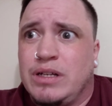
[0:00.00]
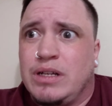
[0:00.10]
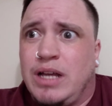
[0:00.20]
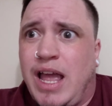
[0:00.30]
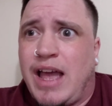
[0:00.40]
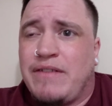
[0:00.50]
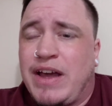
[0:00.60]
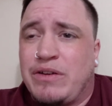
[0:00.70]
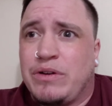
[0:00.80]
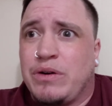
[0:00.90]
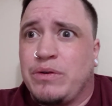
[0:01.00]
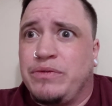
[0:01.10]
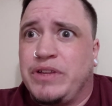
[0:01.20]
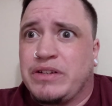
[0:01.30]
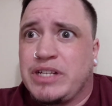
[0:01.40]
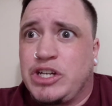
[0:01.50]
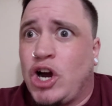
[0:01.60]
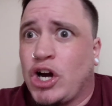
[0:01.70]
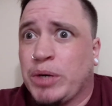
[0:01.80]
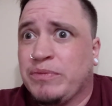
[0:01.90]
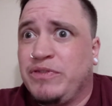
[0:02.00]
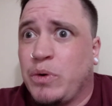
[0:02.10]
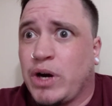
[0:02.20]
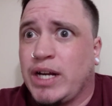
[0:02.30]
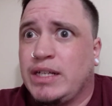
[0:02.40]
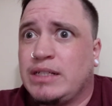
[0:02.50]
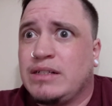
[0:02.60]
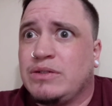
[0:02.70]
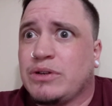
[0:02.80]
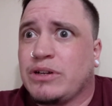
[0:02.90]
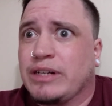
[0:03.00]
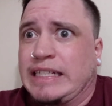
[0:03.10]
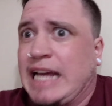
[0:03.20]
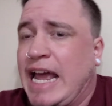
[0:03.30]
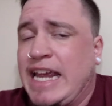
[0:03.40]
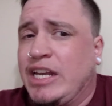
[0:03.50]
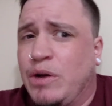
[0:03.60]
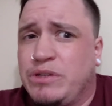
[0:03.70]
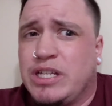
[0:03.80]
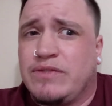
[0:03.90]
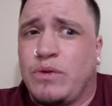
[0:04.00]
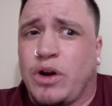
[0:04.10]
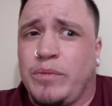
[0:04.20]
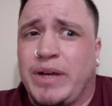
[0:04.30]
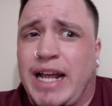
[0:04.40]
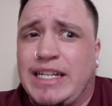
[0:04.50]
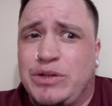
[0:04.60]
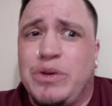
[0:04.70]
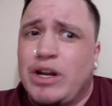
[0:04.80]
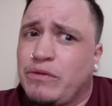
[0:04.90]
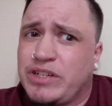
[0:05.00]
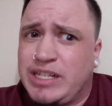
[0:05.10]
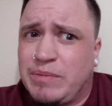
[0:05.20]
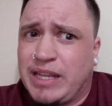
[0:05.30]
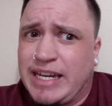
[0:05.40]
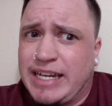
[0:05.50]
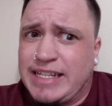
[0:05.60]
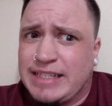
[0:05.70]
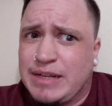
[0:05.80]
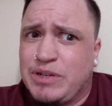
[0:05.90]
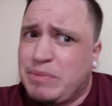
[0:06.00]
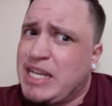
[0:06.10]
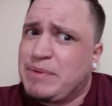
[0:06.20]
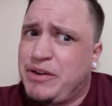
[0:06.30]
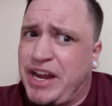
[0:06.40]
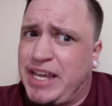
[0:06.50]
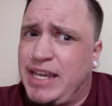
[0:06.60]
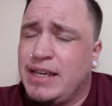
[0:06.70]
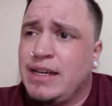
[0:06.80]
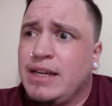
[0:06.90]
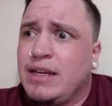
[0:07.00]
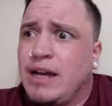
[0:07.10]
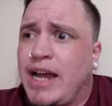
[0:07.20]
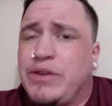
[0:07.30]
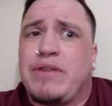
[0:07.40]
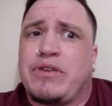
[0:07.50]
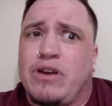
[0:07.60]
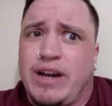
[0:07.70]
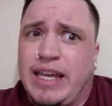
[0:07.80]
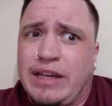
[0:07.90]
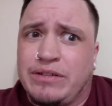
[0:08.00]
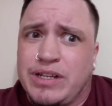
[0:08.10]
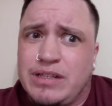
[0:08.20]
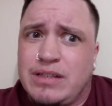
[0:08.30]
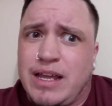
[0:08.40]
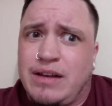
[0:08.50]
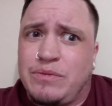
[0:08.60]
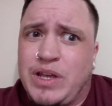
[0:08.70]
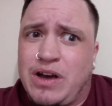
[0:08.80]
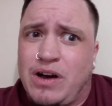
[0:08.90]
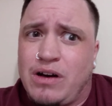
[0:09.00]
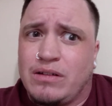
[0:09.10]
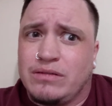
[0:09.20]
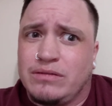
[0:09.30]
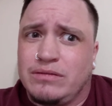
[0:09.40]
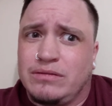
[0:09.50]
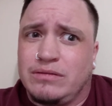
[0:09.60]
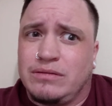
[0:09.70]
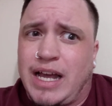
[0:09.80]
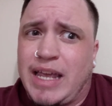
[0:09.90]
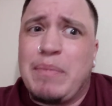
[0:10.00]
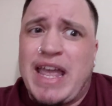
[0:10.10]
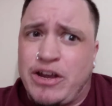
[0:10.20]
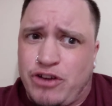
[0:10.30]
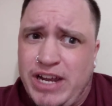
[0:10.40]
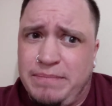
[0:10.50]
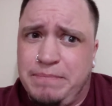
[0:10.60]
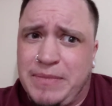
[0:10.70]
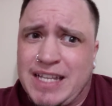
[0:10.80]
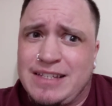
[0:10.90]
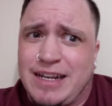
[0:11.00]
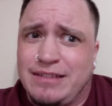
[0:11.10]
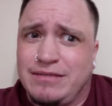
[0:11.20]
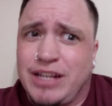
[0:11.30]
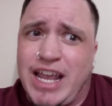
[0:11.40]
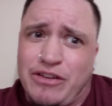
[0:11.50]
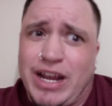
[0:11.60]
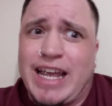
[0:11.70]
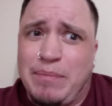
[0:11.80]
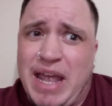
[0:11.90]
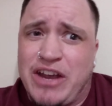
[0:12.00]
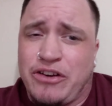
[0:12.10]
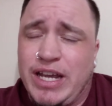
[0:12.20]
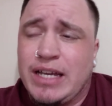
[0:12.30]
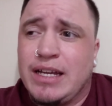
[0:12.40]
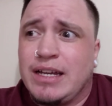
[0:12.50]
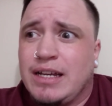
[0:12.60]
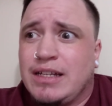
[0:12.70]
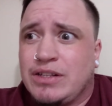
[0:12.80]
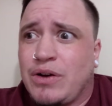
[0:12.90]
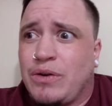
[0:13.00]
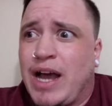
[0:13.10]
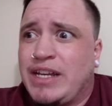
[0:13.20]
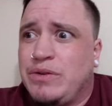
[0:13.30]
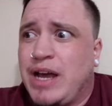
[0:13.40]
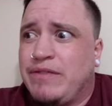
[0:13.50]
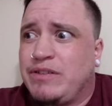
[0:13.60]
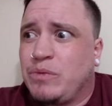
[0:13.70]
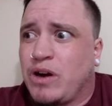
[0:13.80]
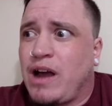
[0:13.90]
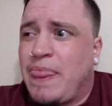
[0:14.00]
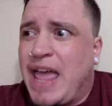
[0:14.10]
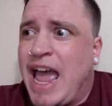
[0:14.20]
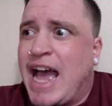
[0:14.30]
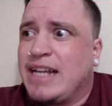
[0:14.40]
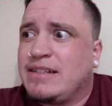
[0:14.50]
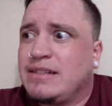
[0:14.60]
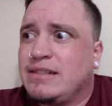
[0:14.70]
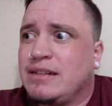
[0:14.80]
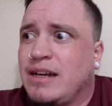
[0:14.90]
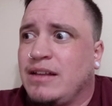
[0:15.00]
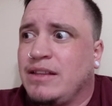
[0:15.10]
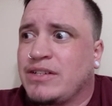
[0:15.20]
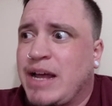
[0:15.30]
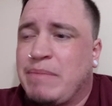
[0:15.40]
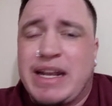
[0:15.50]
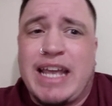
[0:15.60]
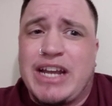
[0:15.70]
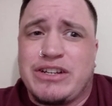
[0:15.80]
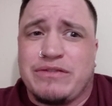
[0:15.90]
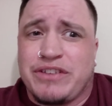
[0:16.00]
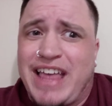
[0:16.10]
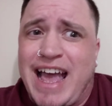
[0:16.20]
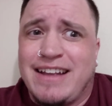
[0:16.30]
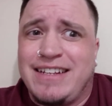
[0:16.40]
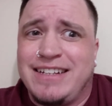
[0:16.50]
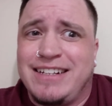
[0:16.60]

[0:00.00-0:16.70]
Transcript: have. I don't know if there's a term for it or a diagnosis for it, but I do get overstimulated easily, which makes me cranky. I do have a chronic illness that we call. I get pangry instead of hangry. I get pangry, so I do have to work on that. There's not medication for that,